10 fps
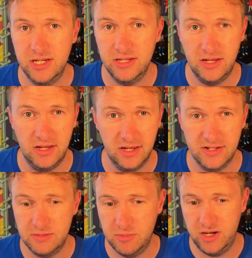You can
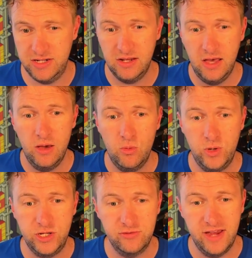customize
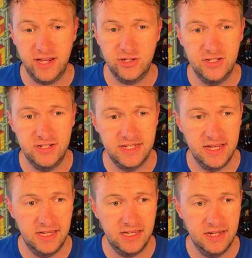which reactions they
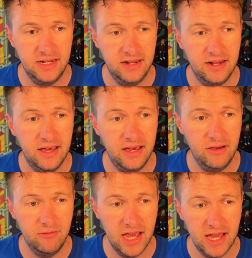can
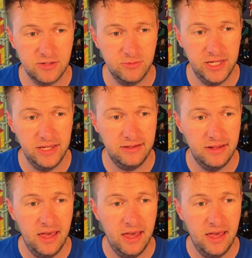react with.